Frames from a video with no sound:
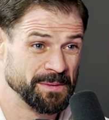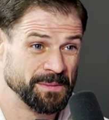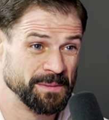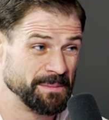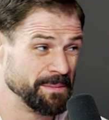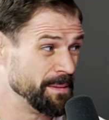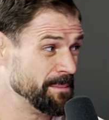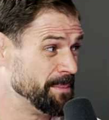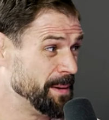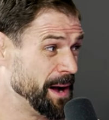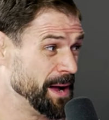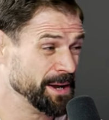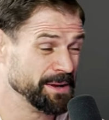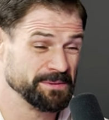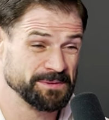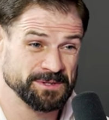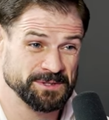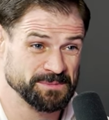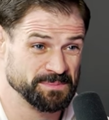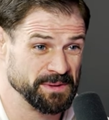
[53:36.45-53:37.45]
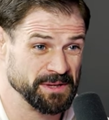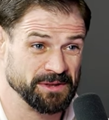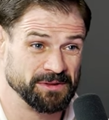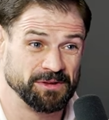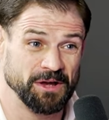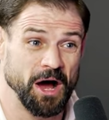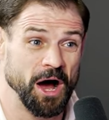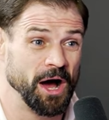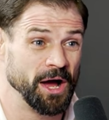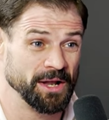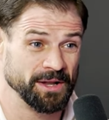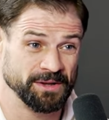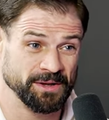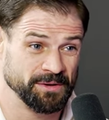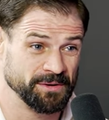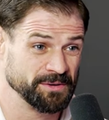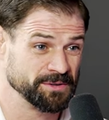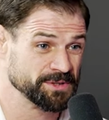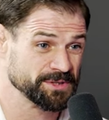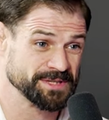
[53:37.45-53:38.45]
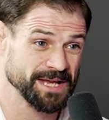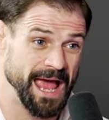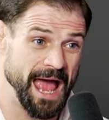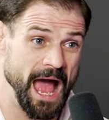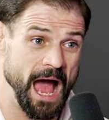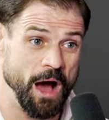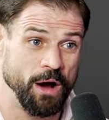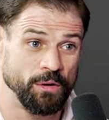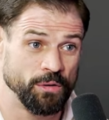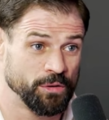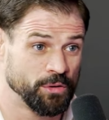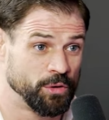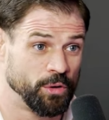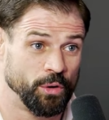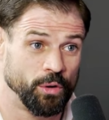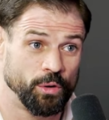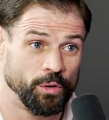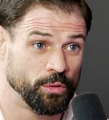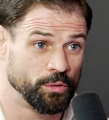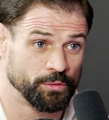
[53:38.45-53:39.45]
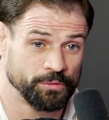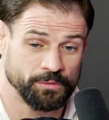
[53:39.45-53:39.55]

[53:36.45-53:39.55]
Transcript: Where my body would just be done, right. dude, just out cold.